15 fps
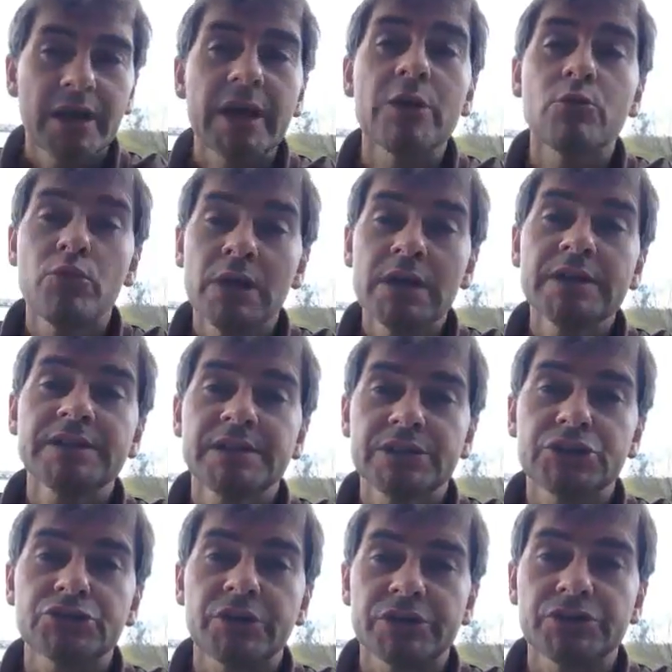It really
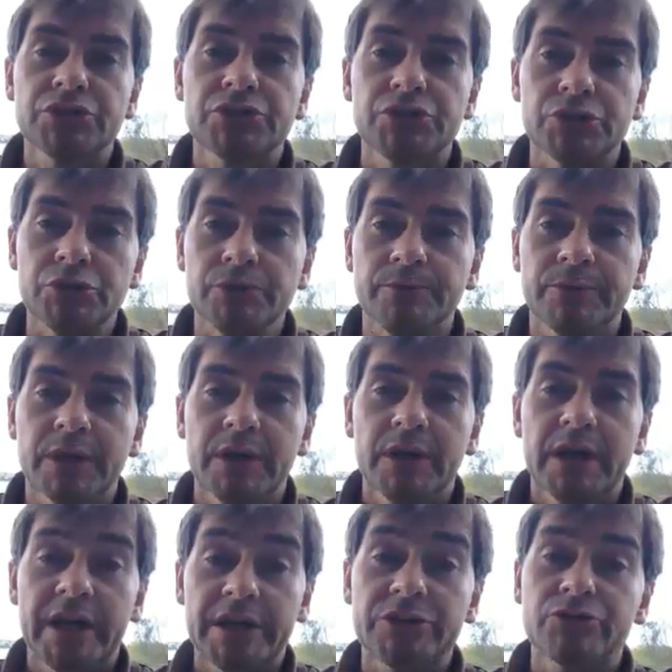de-stresses you.
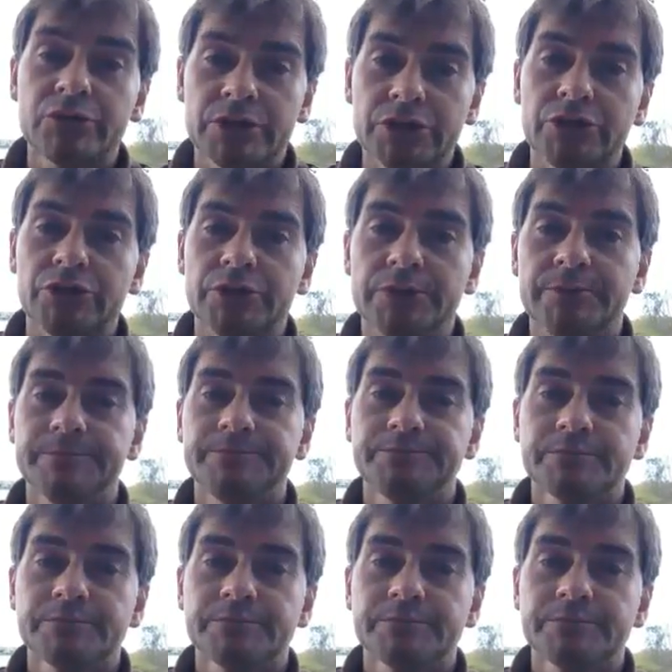It is really good.